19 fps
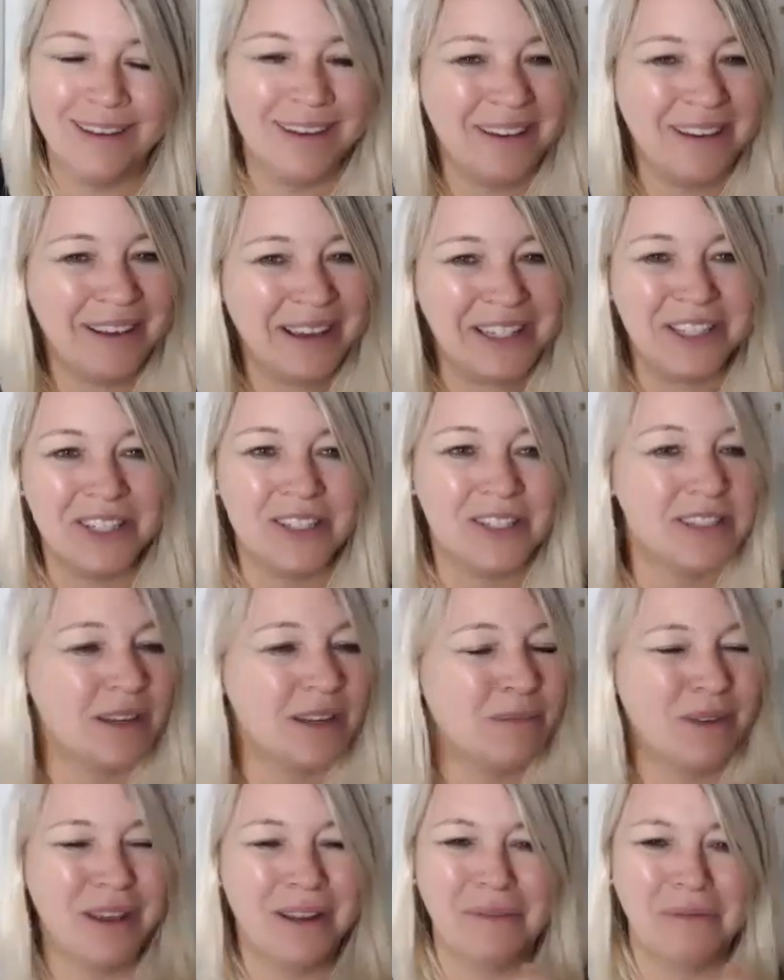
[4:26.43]
oh,
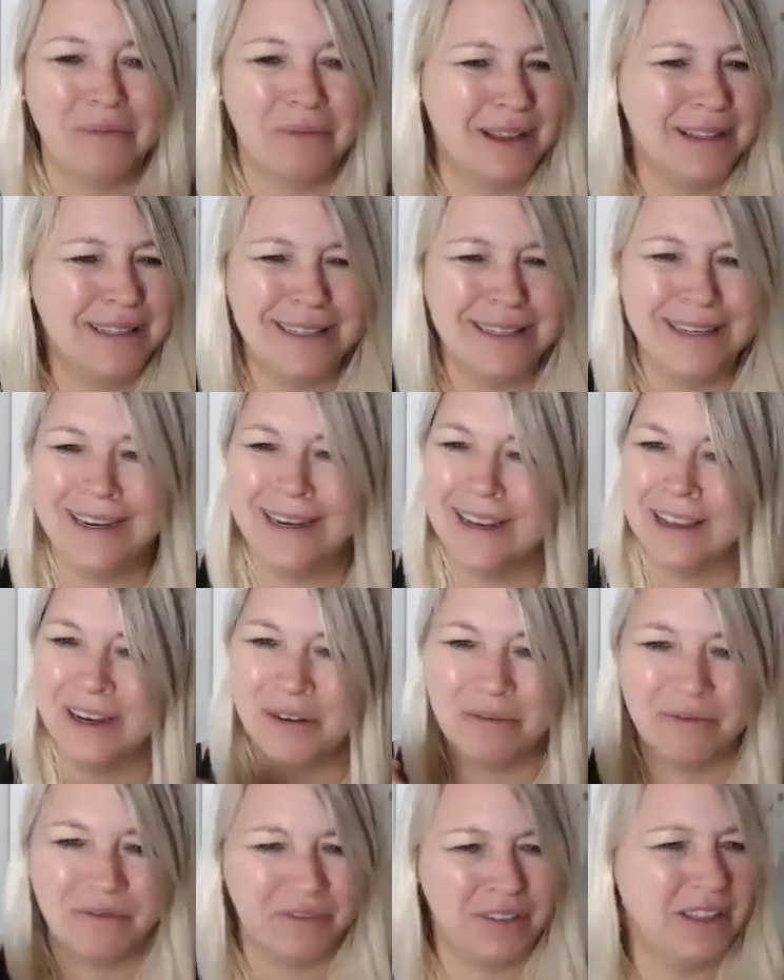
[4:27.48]
I'm not resonating. I
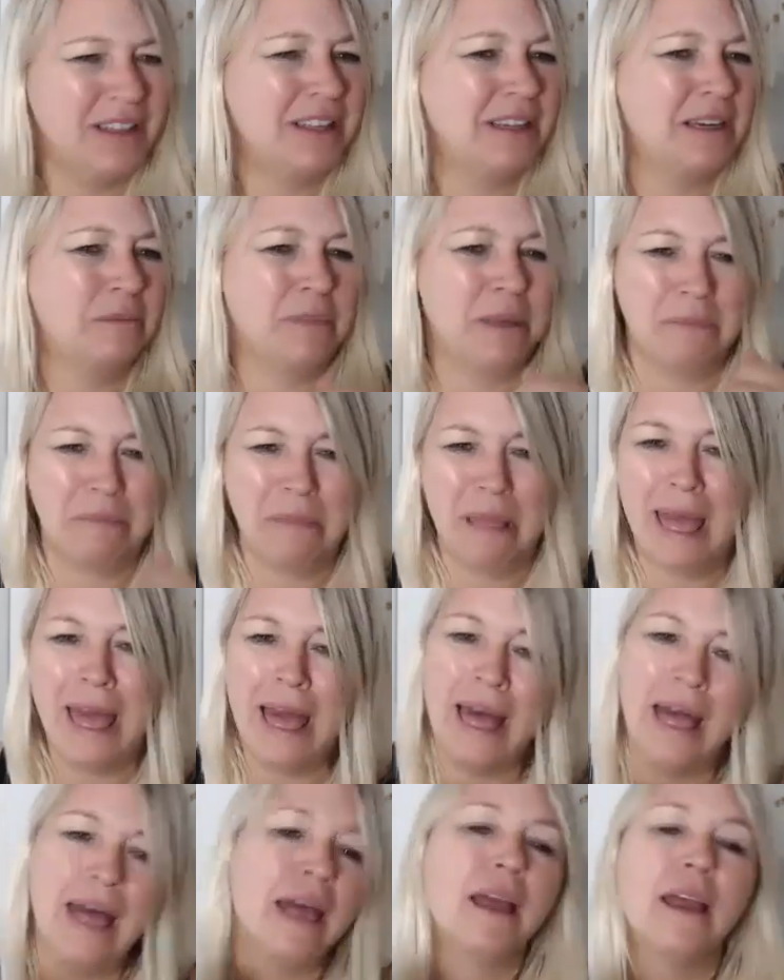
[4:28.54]
don't feel it. I'm like, bah.